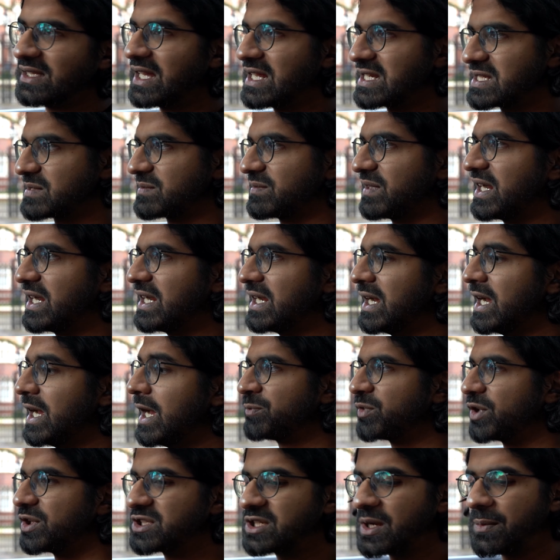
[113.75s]
That's great.
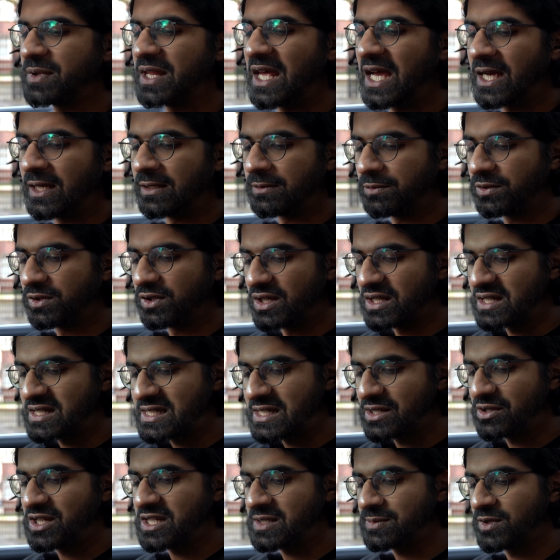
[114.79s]
On top of that, we've got a
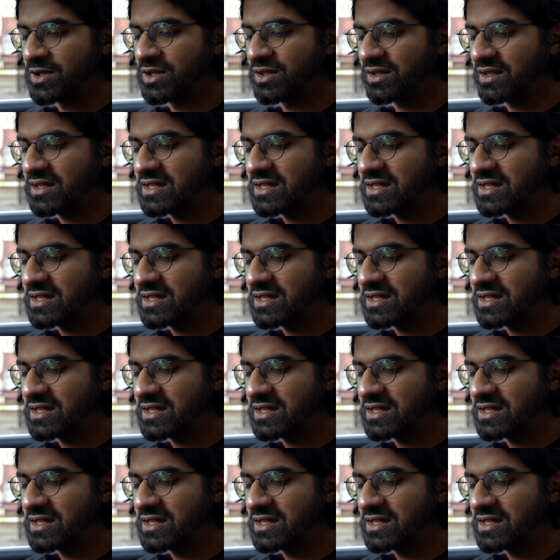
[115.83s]
silky smooth